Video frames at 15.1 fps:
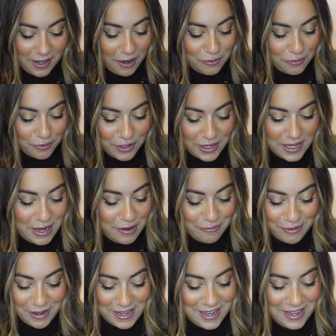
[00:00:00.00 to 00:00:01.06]
I really,
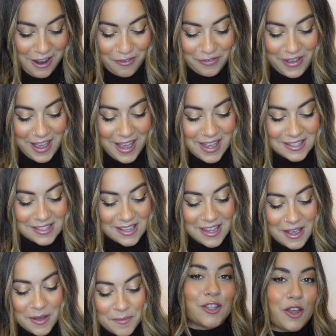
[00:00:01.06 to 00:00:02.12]
really love it.
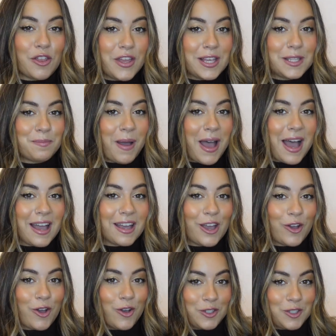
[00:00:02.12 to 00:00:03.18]
So this
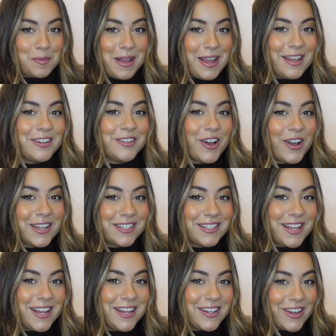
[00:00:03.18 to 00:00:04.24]
bag cost me
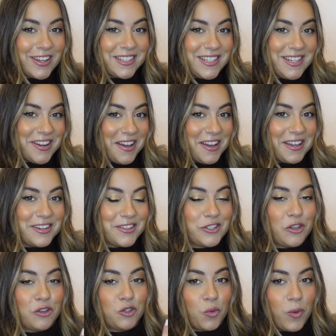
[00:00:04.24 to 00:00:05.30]
£19.99,
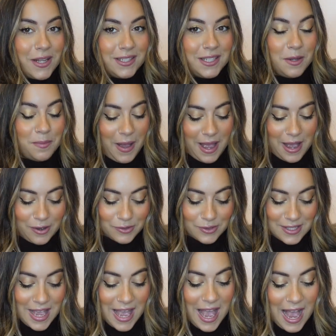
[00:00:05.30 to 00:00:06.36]
so
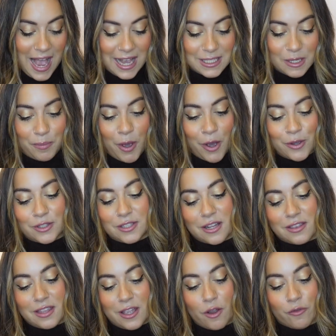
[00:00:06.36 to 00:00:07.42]
£20, as opposed
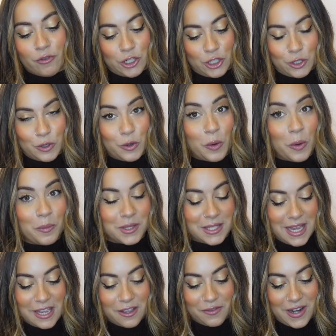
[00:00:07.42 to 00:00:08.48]
to the original
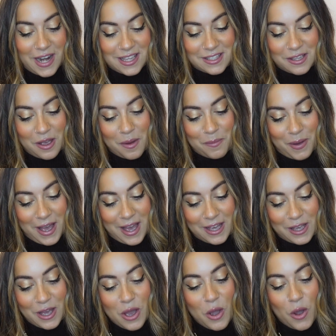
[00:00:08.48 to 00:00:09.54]
Bottega Veneta
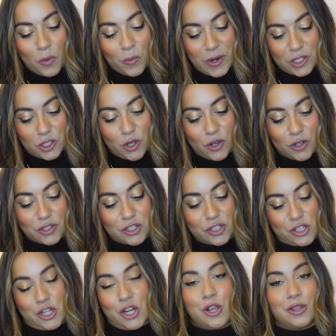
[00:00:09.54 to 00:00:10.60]
bag, which
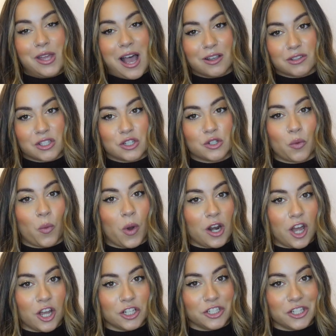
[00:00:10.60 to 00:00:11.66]
costs
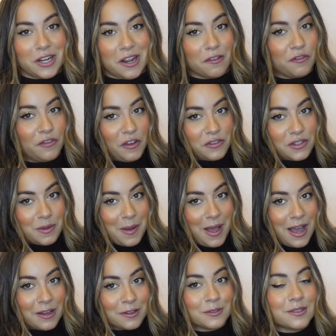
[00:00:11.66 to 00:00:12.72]

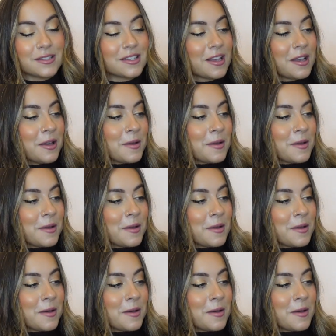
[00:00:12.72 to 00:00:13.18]
£2,150.